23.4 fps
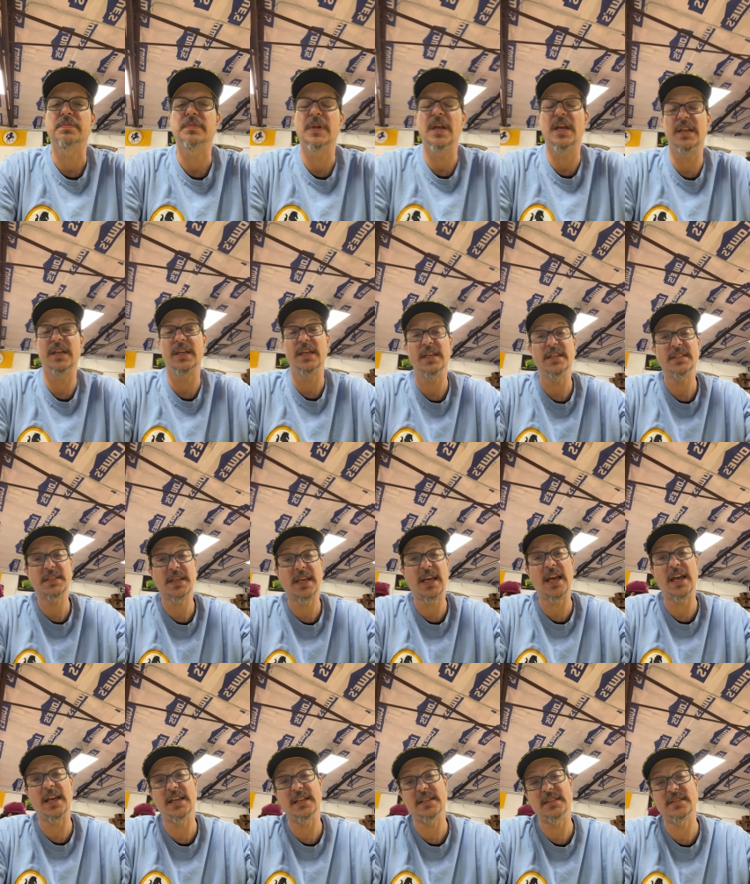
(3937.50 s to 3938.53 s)
in his
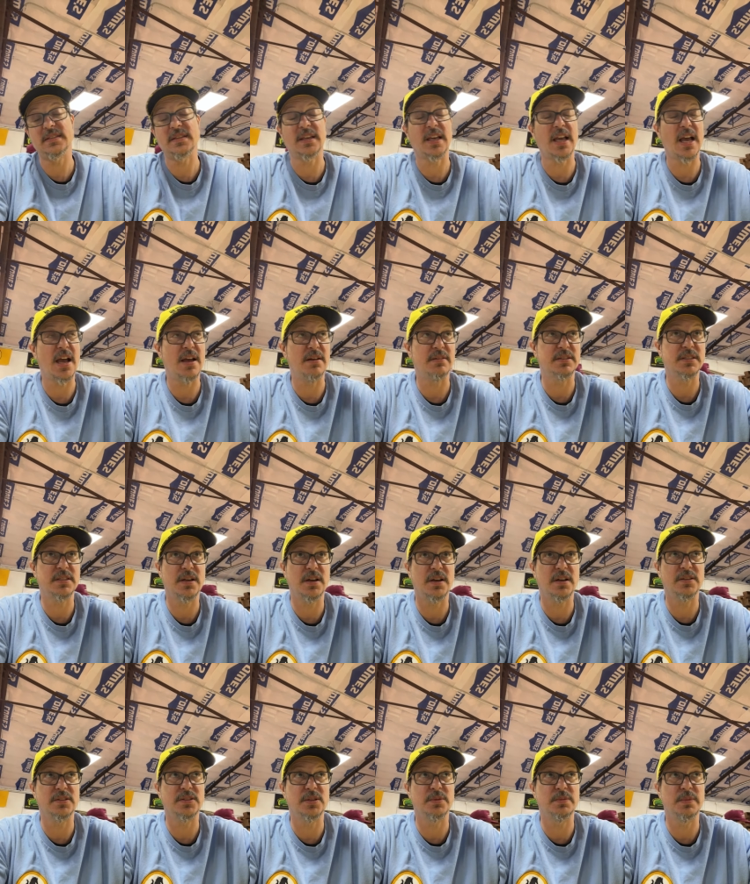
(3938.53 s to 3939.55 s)
case, the guy that was
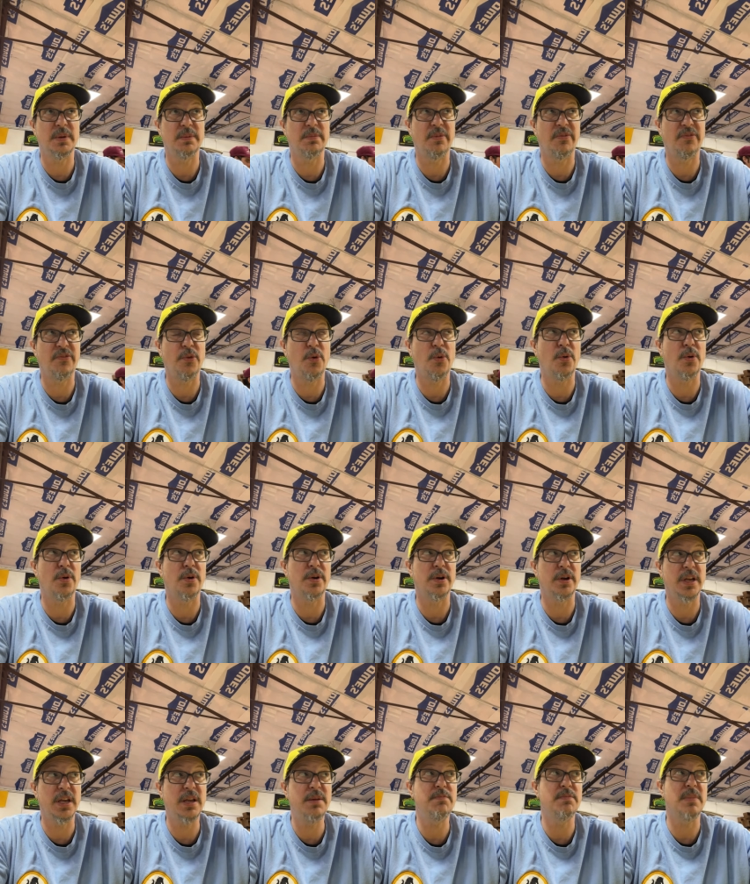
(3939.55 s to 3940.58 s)
talking to me before,
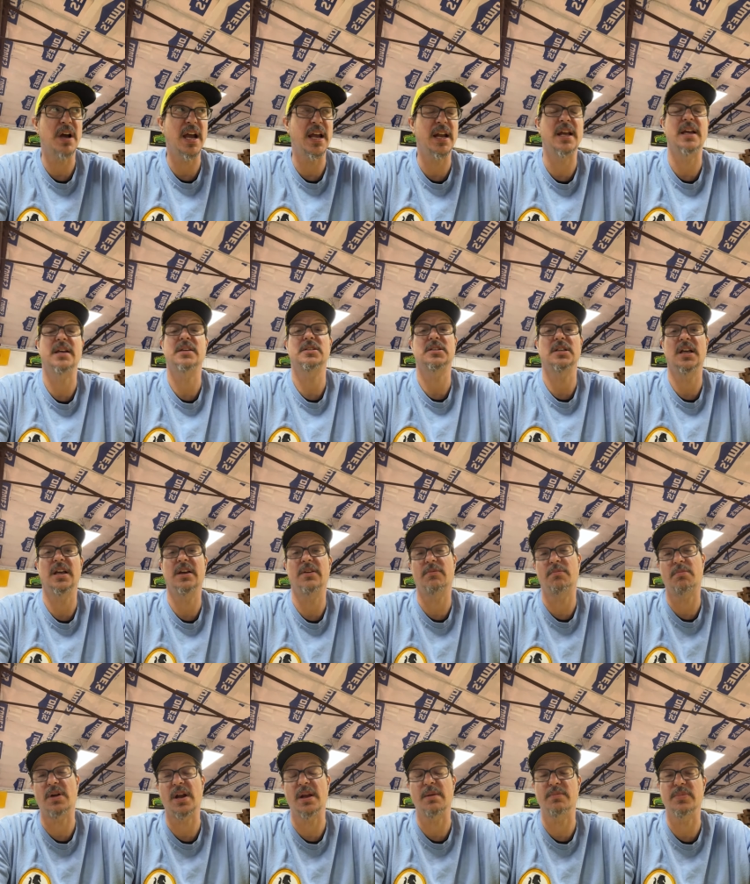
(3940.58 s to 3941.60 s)
he might actually have
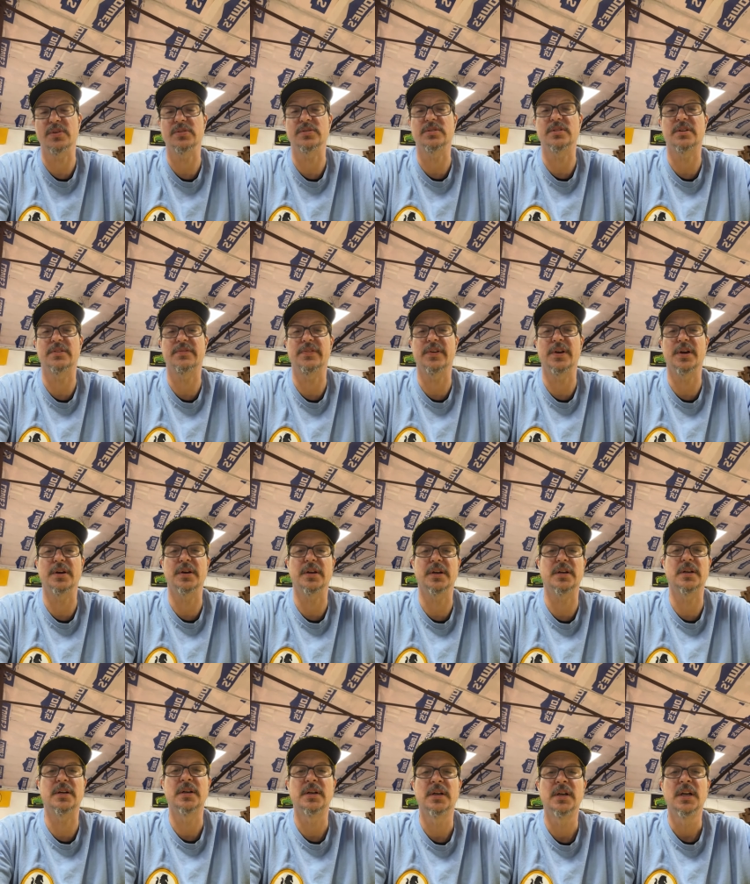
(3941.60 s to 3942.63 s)
brake booster
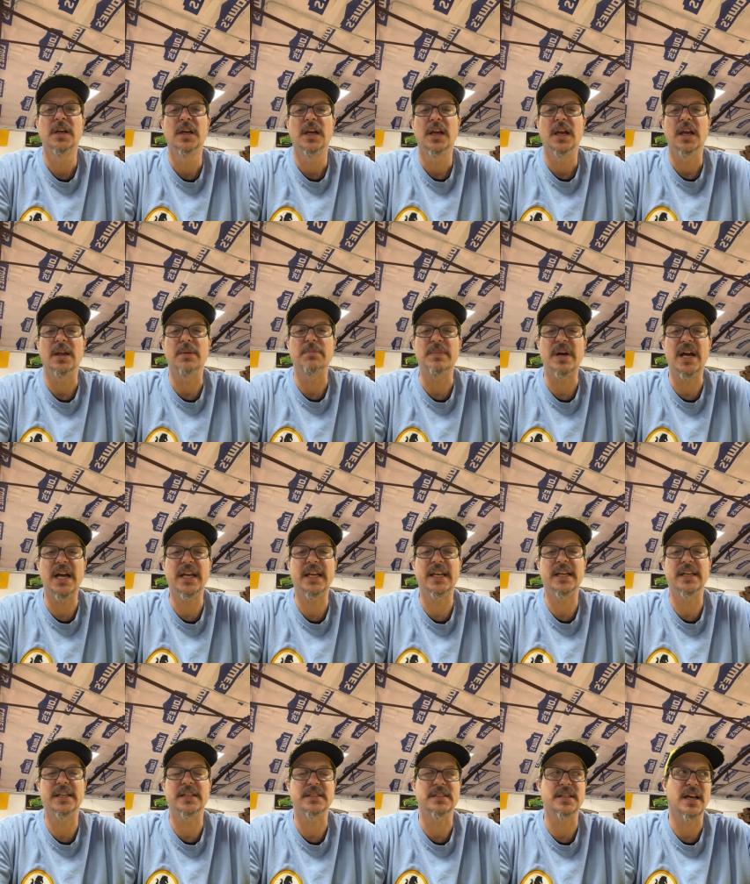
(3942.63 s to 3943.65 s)
failure. In my
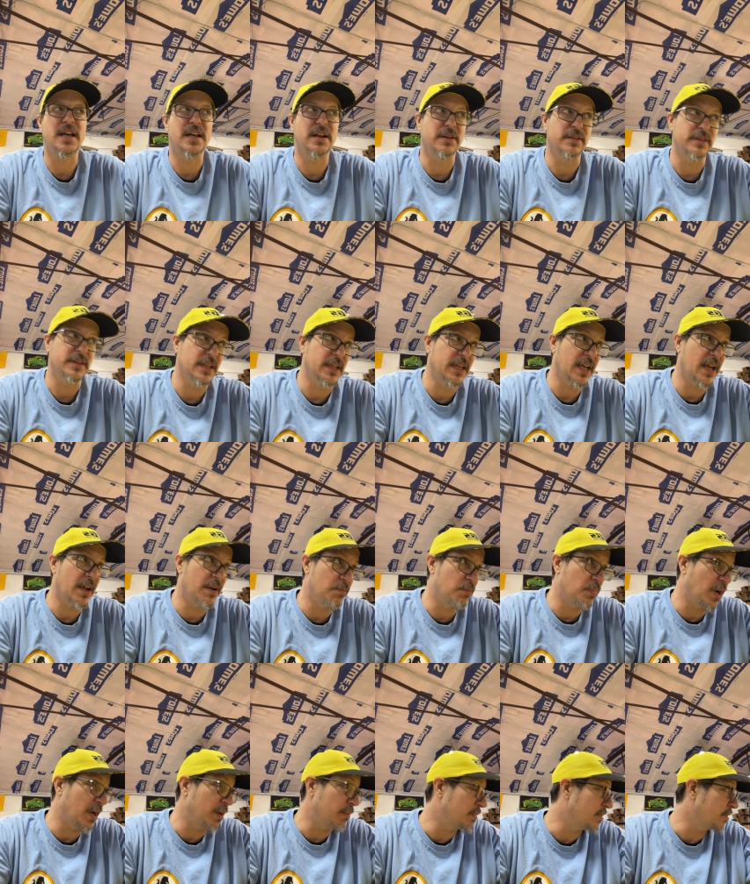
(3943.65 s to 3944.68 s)
case, I don't think I have
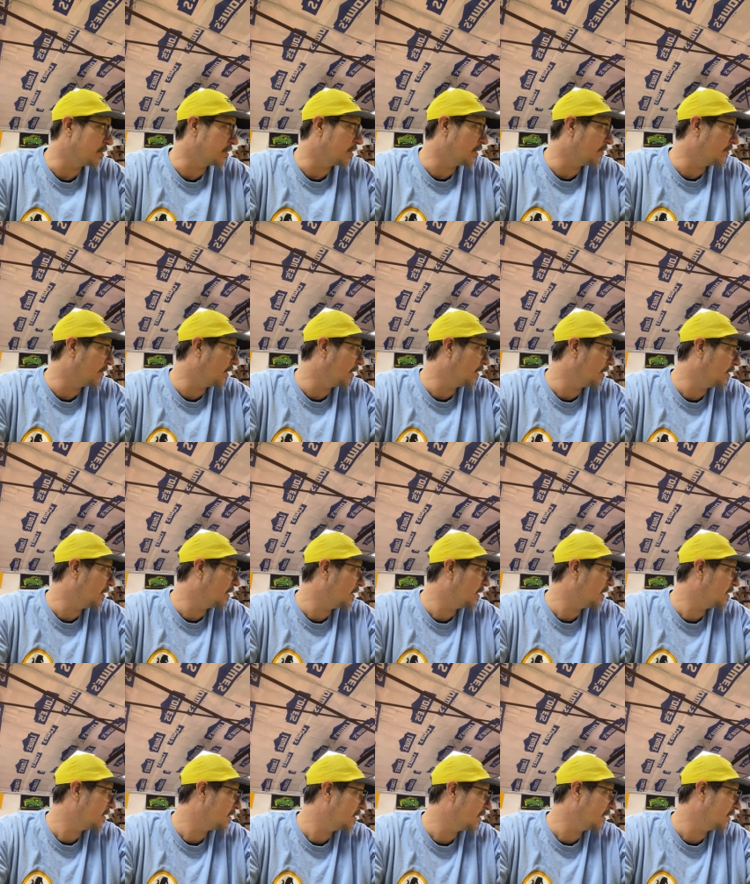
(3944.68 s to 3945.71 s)
brake booster failure.
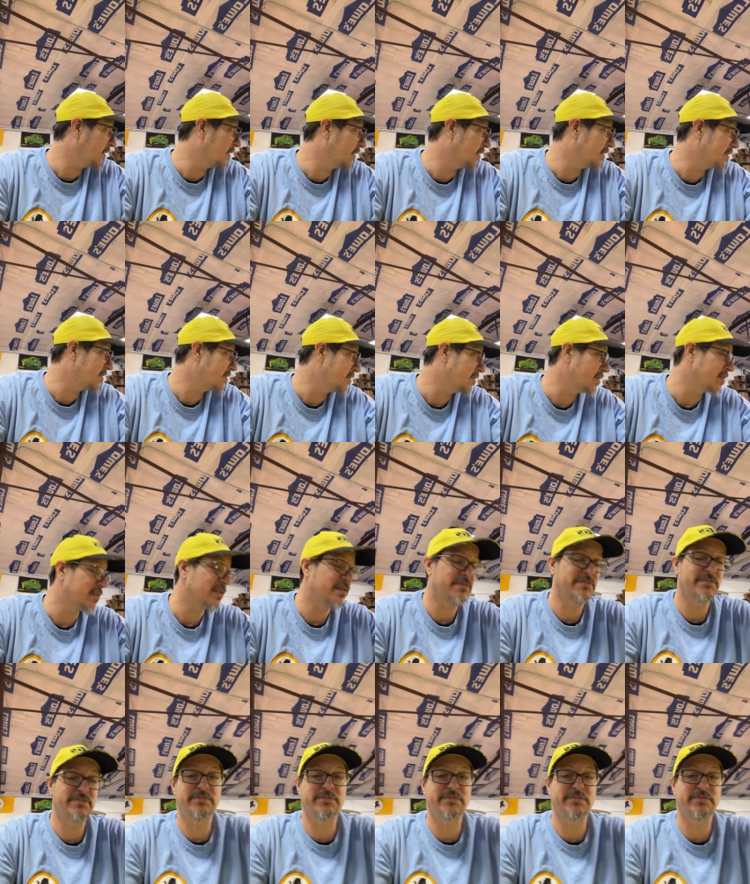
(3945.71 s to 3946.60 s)
I think that it's just,